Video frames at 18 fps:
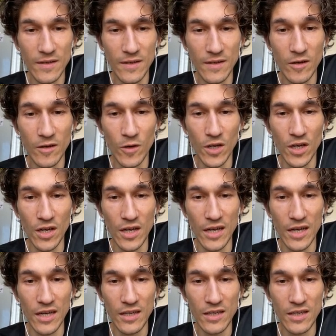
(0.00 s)

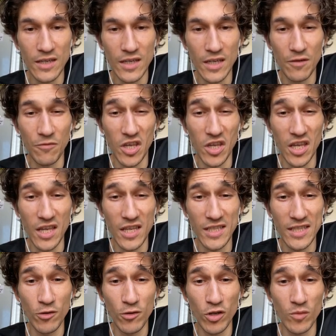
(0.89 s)
Okay, if he
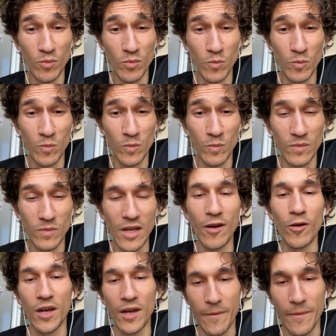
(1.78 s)
is not...
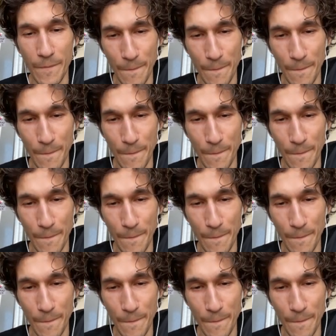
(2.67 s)
Okay.